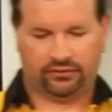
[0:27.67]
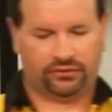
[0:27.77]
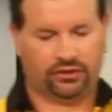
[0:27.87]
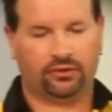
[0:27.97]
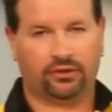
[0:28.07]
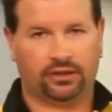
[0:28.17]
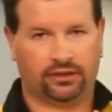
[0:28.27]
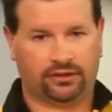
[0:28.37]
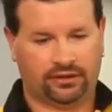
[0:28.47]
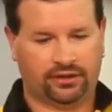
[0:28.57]
So
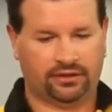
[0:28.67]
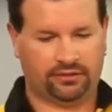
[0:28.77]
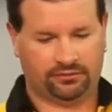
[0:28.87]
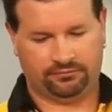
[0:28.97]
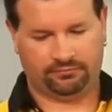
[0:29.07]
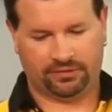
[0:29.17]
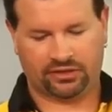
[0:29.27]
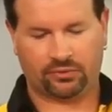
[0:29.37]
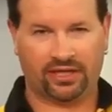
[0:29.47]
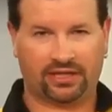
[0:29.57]
the
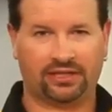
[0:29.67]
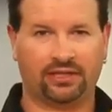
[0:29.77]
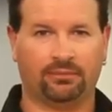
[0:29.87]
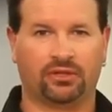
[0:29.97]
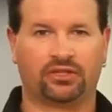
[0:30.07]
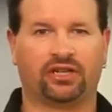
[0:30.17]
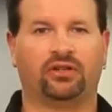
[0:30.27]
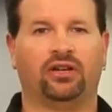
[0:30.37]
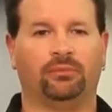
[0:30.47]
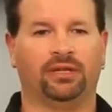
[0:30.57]
best way to clean a motorcycle
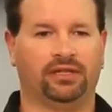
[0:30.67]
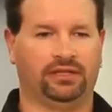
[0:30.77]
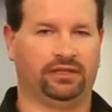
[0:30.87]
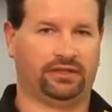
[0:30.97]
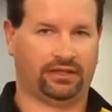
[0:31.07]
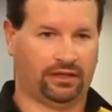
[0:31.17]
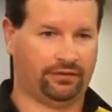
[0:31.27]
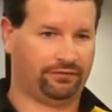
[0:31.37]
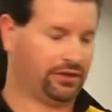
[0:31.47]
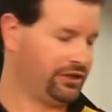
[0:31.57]
helmet is
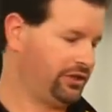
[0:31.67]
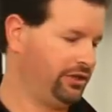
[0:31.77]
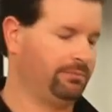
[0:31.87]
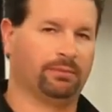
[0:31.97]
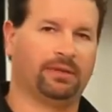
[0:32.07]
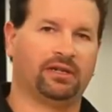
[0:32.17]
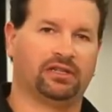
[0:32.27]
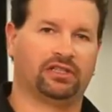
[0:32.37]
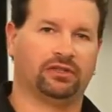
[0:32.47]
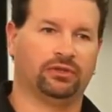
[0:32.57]
first to prepare a
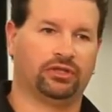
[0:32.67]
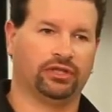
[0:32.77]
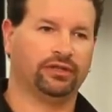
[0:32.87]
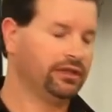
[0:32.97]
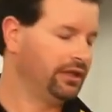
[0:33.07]
solution.